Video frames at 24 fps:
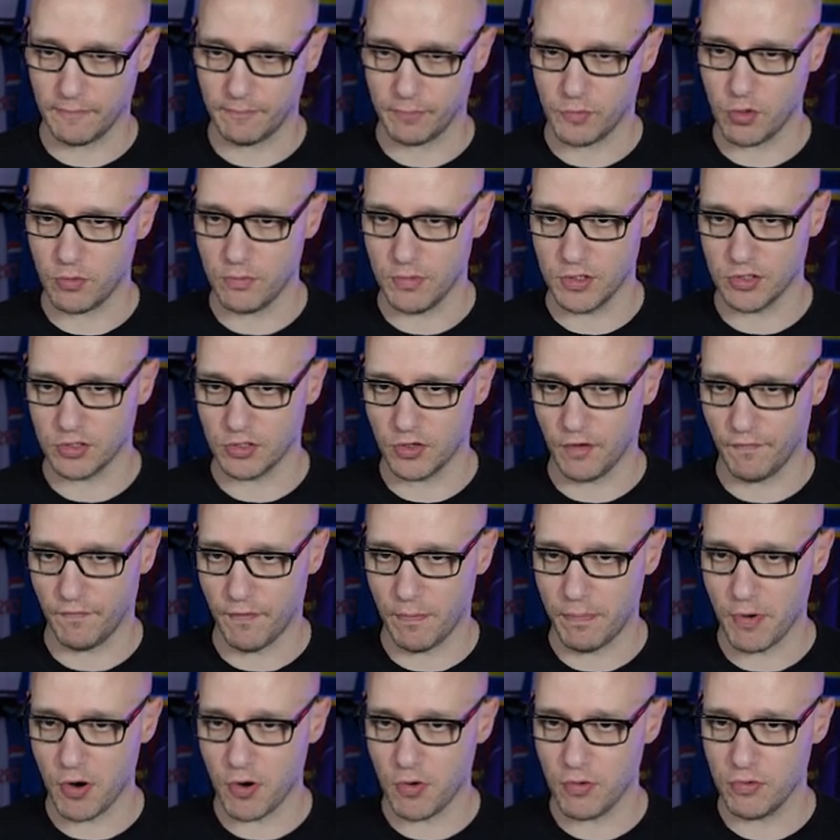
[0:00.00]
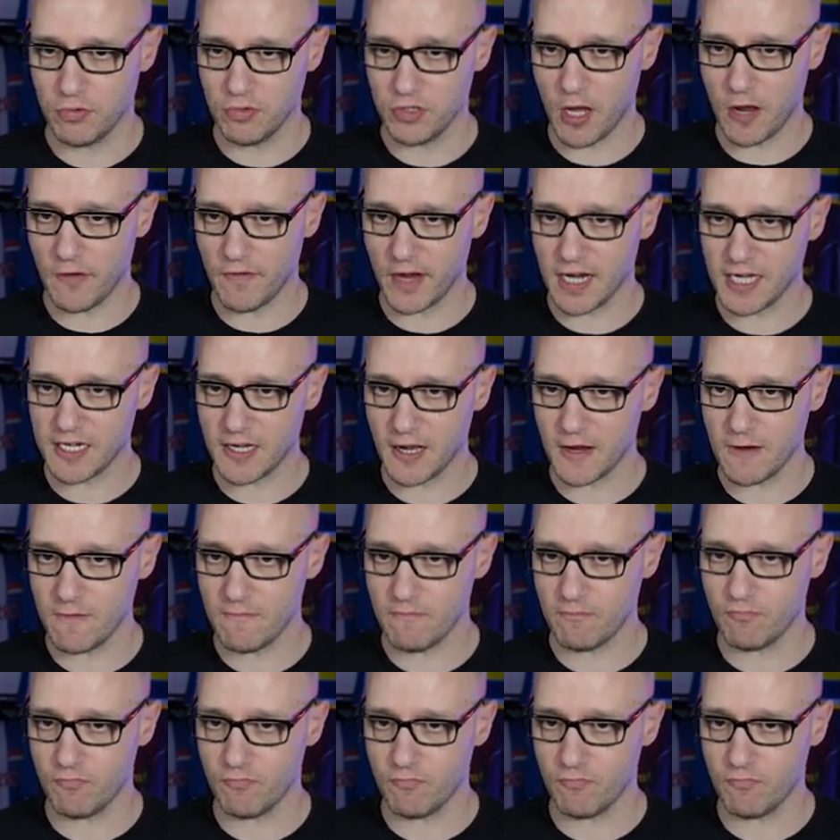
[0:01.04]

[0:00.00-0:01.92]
Dortmund's got the ball. No, they don't.